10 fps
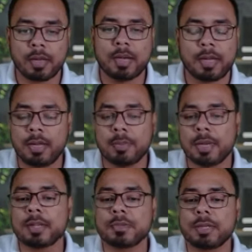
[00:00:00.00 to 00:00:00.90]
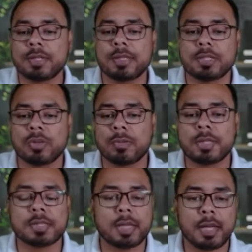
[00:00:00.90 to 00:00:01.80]
Right? AD minus BC 0
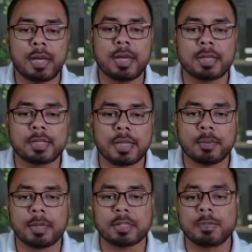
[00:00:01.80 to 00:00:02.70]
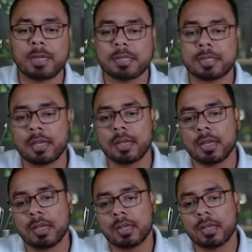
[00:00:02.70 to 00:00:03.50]
means AD is same as BC.